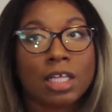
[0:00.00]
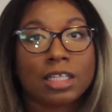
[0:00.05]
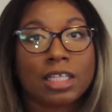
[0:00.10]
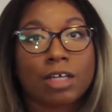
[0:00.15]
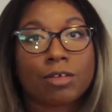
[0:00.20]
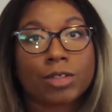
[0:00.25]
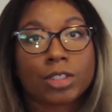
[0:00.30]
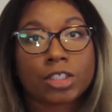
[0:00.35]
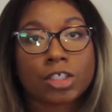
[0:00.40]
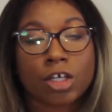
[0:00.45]

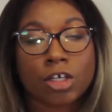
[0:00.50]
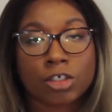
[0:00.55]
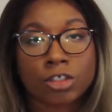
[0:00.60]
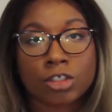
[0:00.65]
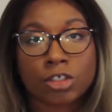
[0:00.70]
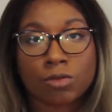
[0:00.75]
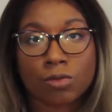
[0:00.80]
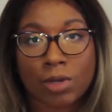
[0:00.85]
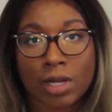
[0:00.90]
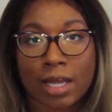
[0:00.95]
they were
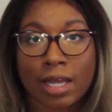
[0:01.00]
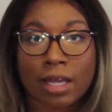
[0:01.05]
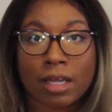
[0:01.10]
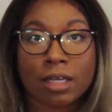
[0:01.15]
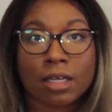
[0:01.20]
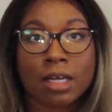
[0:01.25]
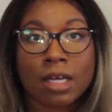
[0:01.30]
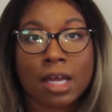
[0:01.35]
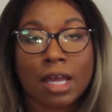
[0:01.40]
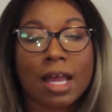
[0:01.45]
turned
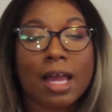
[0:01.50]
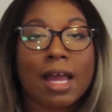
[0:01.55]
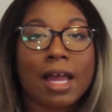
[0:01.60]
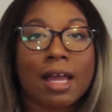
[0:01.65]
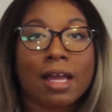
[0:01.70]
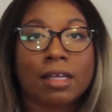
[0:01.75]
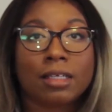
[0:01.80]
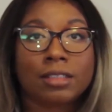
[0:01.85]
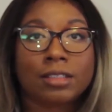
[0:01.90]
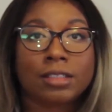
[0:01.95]
away
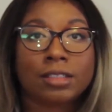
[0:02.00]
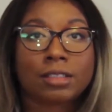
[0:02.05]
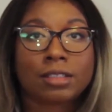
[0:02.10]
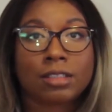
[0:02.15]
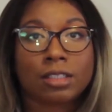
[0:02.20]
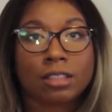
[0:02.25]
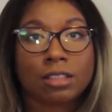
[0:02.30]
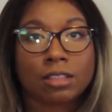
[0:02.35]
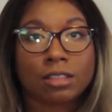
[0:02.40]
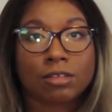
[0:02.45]

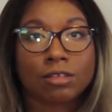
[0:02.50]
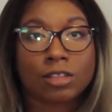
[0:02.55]
as